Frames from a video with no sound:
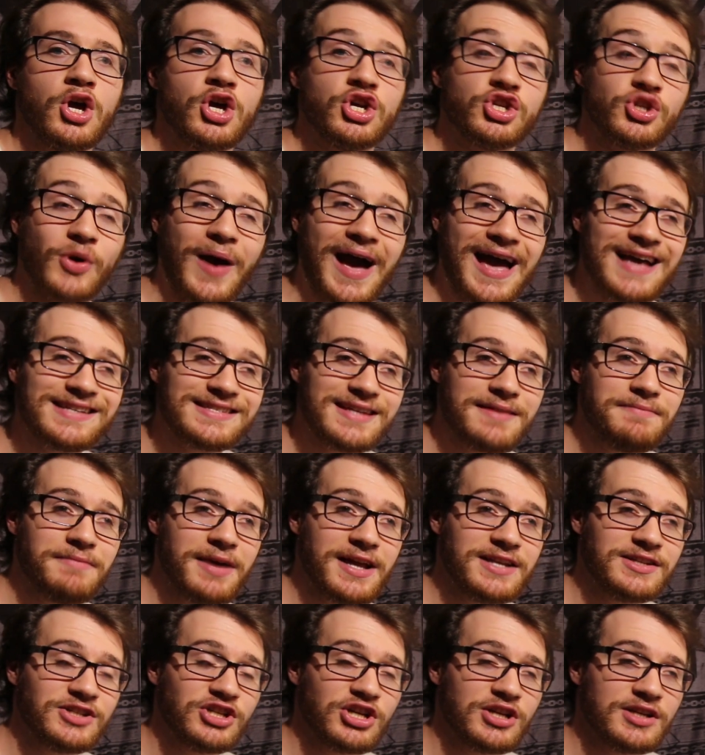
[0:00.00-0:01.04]
So as I
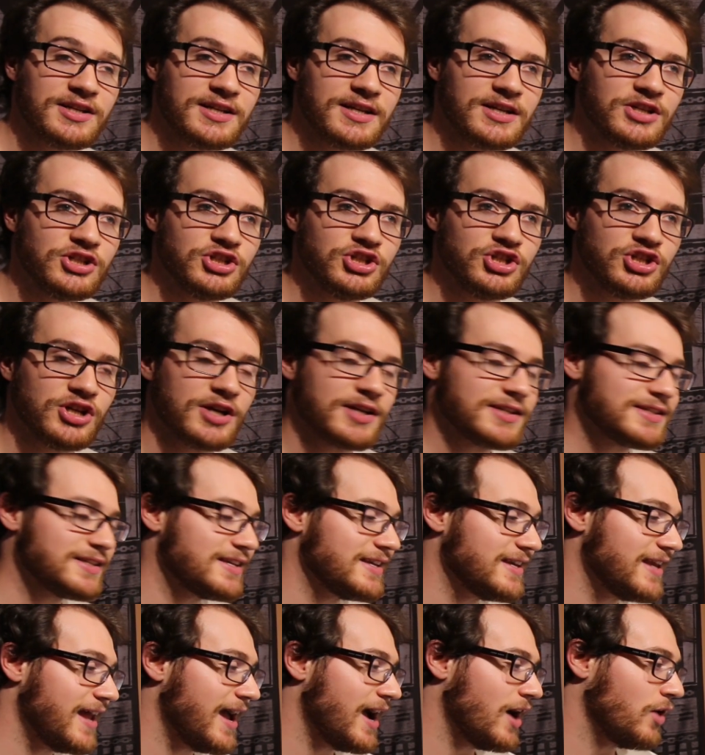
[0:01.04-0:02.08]
mentioned just
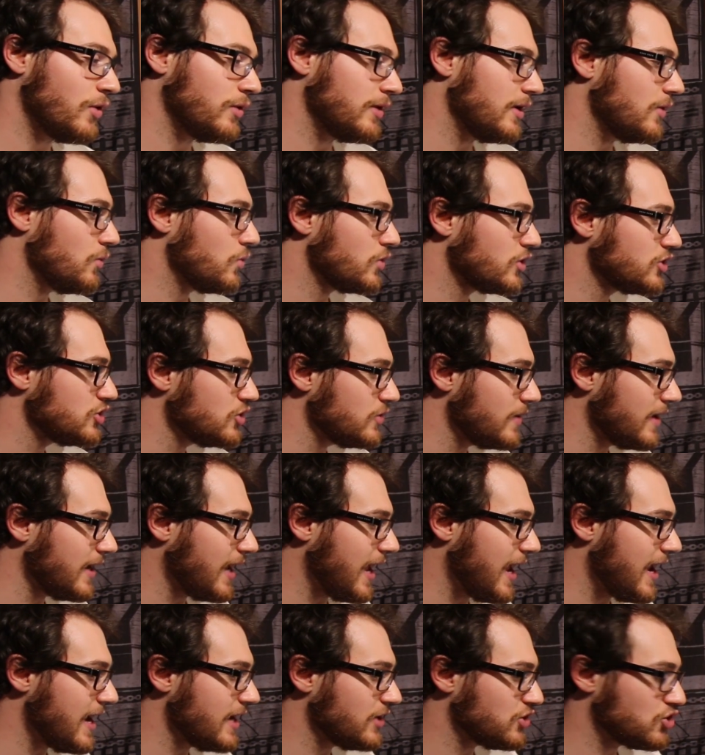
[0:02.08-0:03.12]
now, we're doing
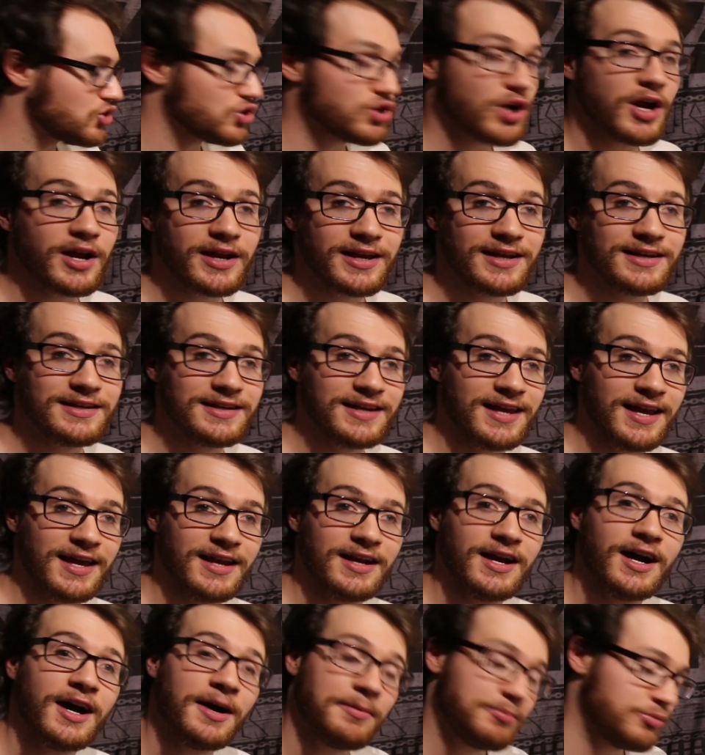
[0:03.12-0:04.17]
a Trunnion
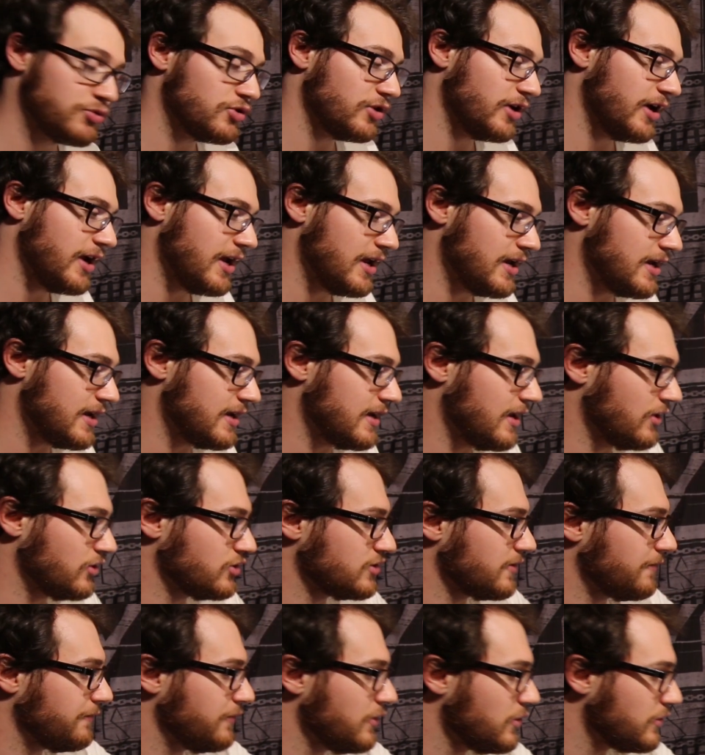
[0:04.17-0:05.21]
kit upgrade. Now
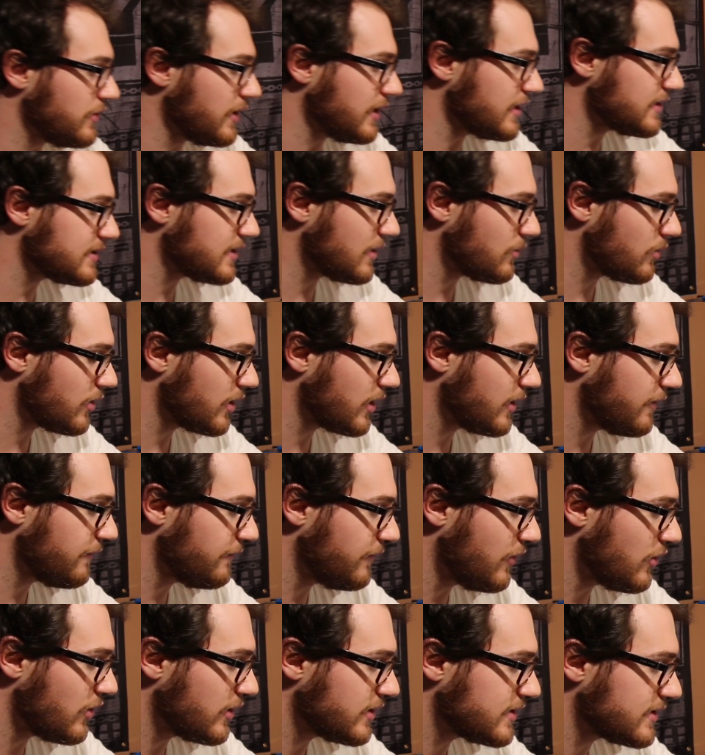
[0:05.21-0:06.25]
there's a few things that we're gonna
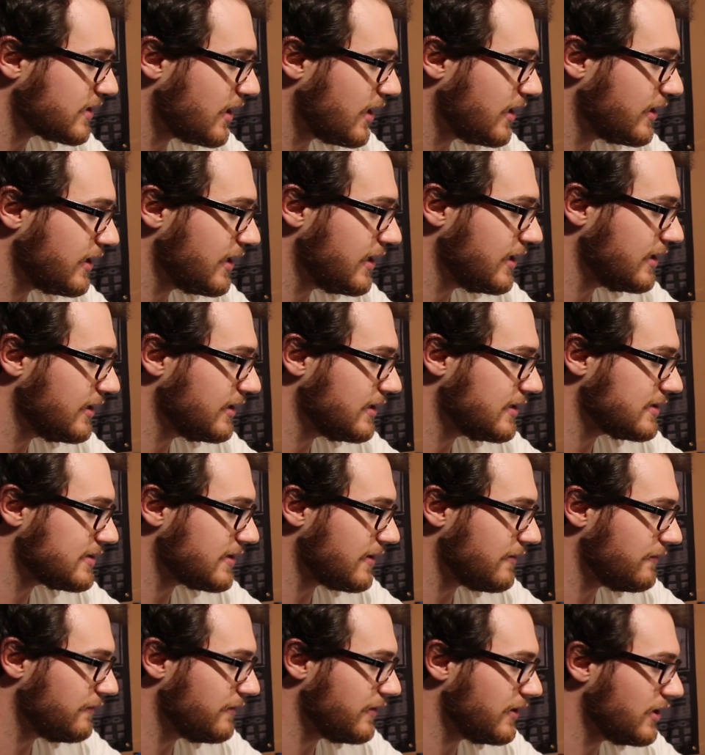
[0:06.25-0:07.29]
focus on in this
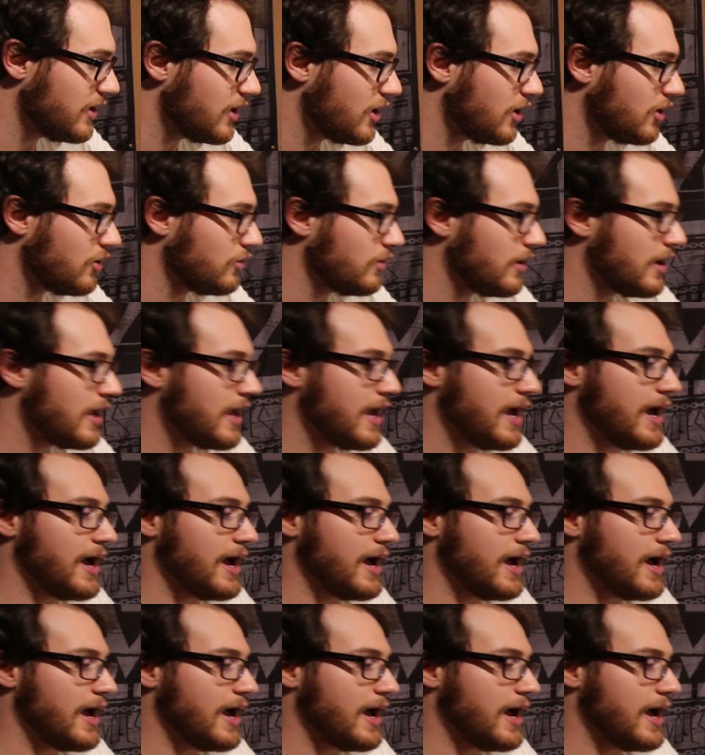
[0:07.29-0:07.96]
video.